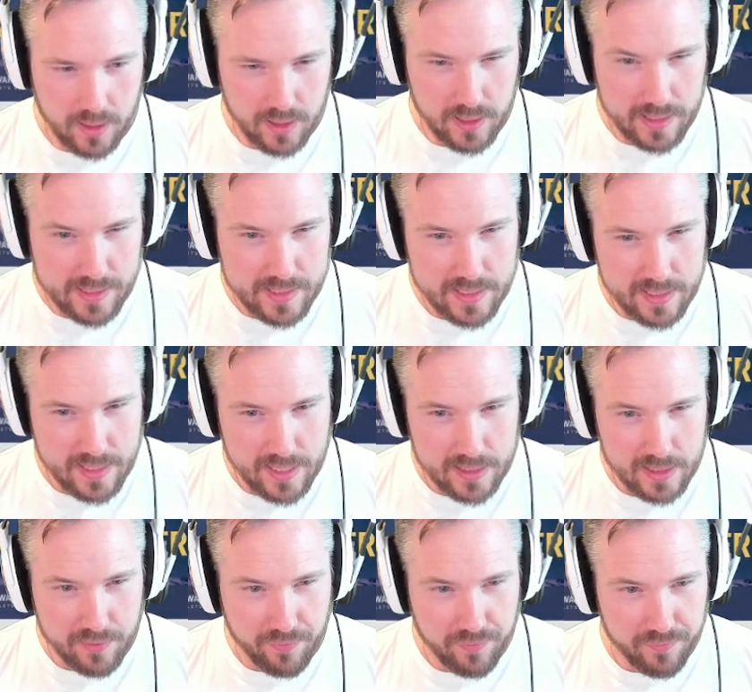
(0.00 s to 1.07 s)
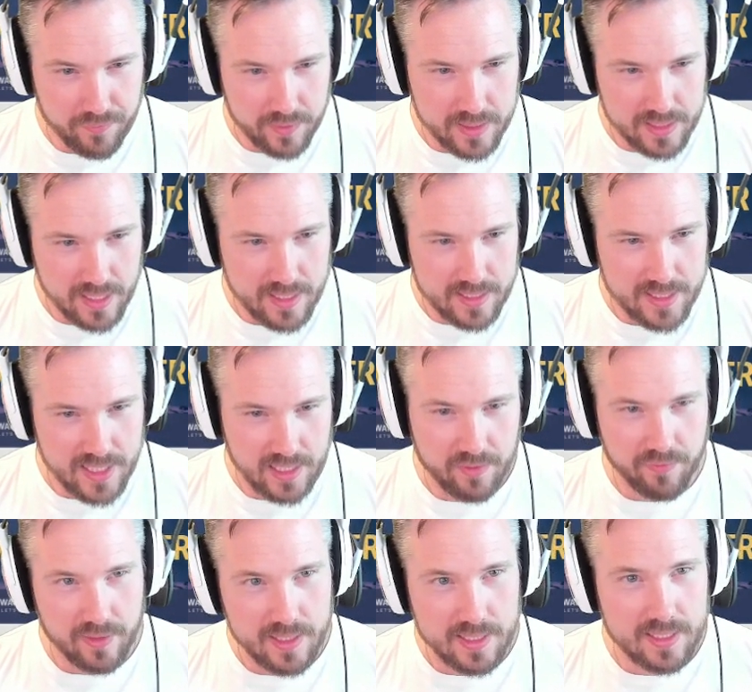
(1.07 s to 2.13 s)
Isn't that is that a St.
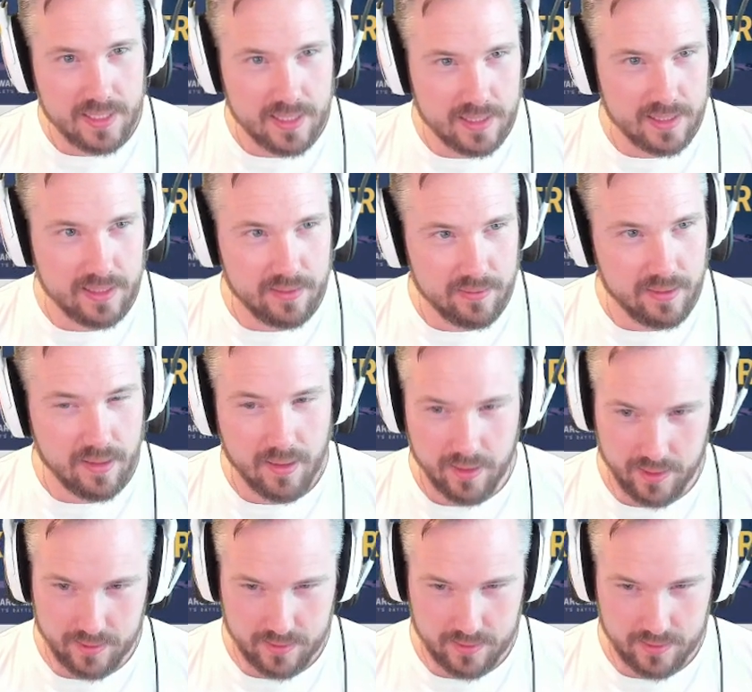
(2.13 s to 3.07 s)
Vincent at tier 9?